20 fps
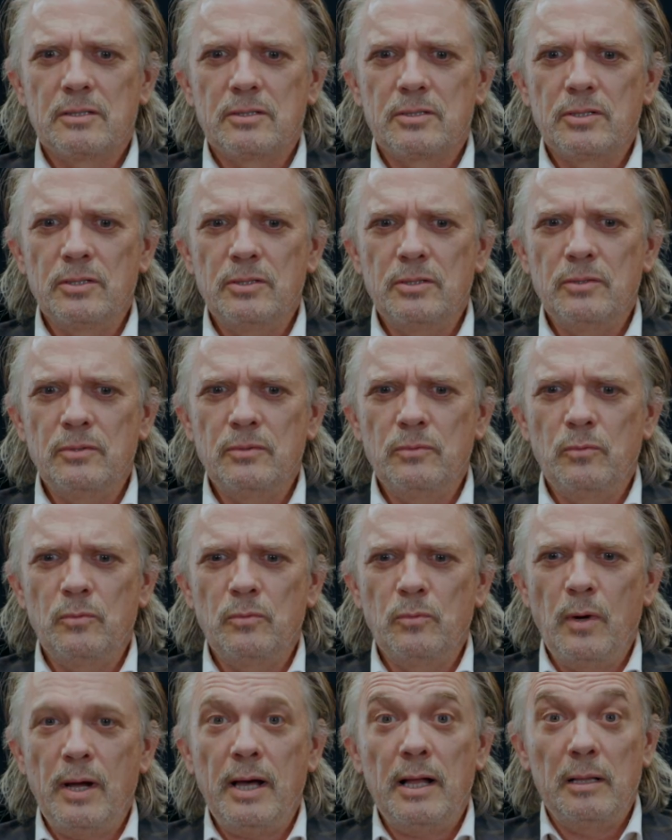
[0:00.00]
do
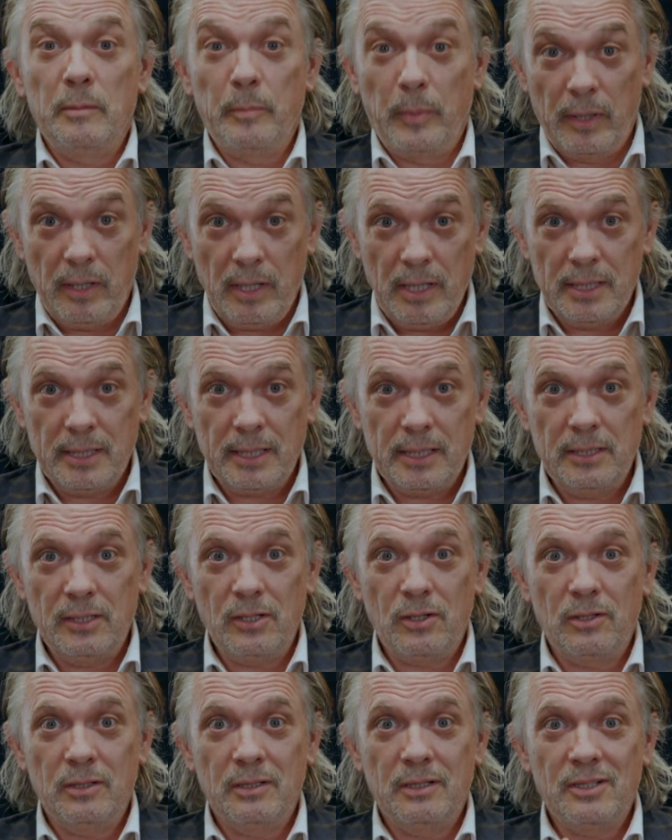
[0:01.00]
well by the
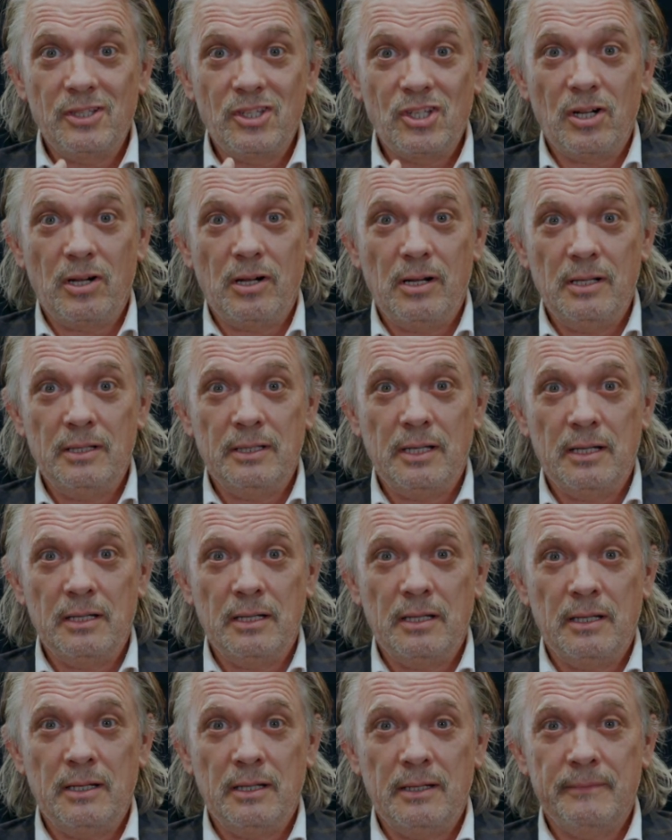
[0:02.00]
young child?
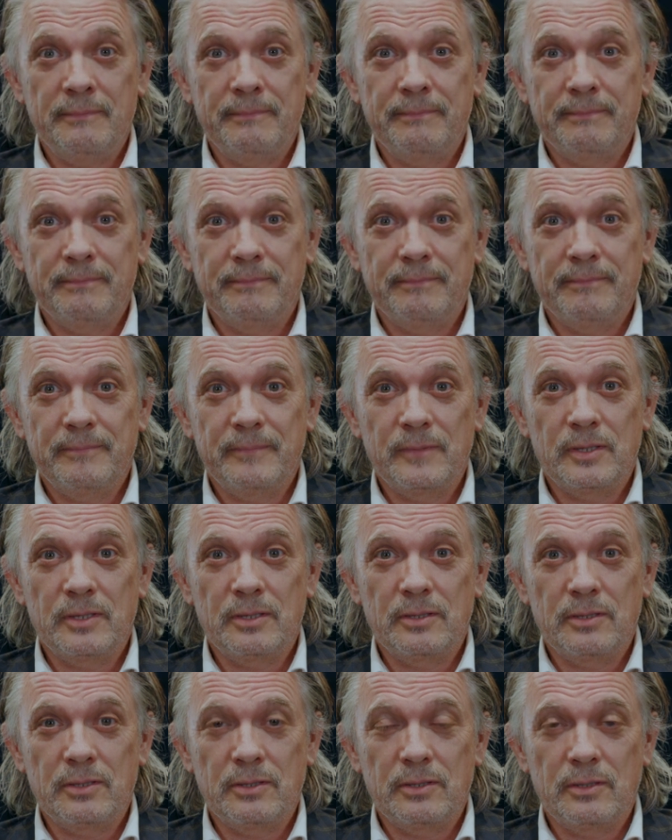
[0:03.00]
And
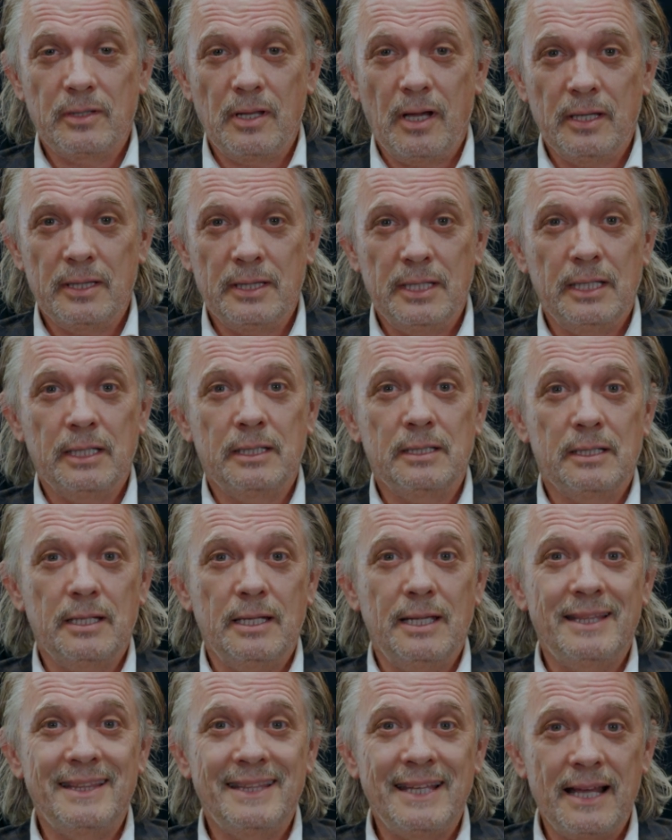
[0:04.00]
I think
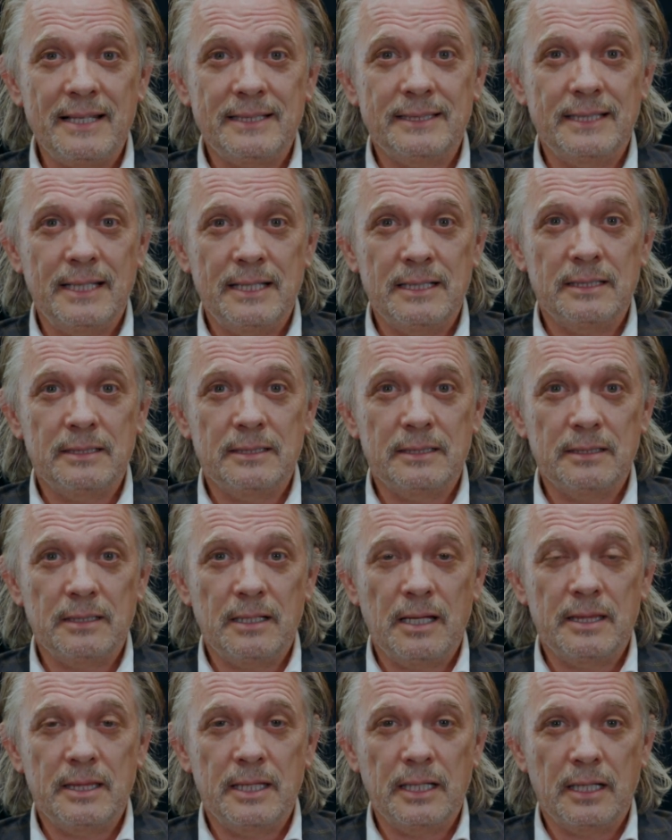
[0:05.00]
in that sense,
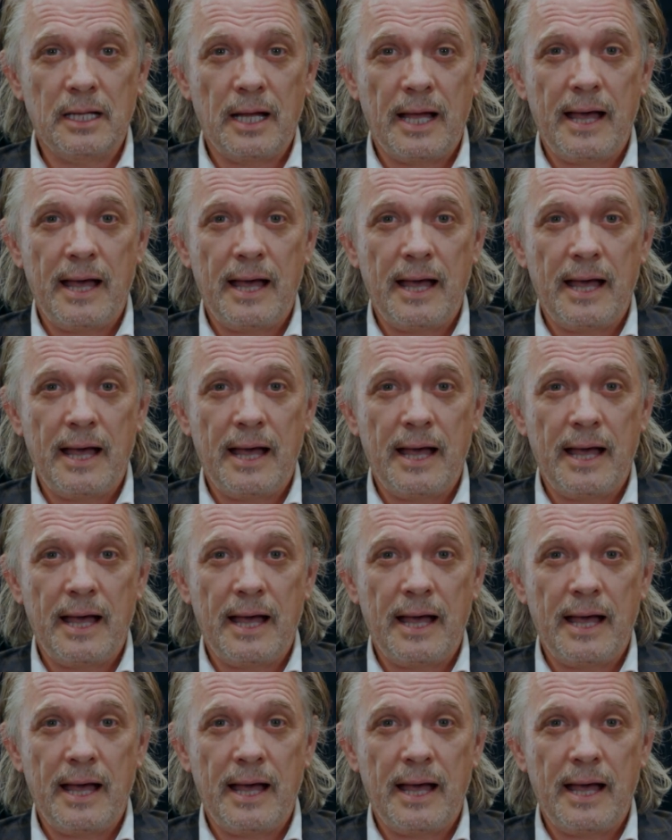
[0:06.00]
I think I